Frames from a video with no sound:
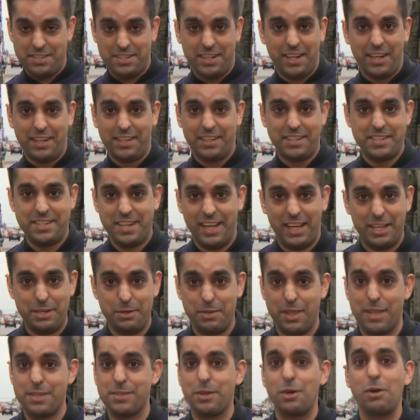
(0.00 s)
and I can tell
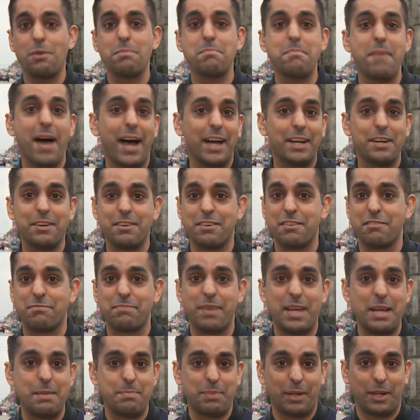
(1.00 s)
you there's all manner of
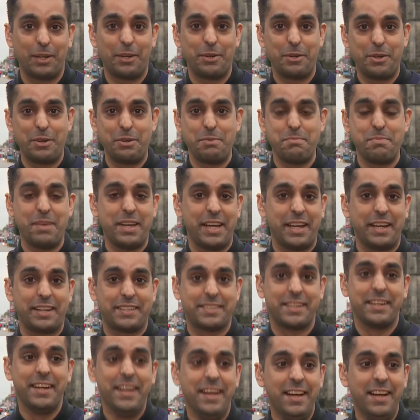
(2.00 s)
people who you meet.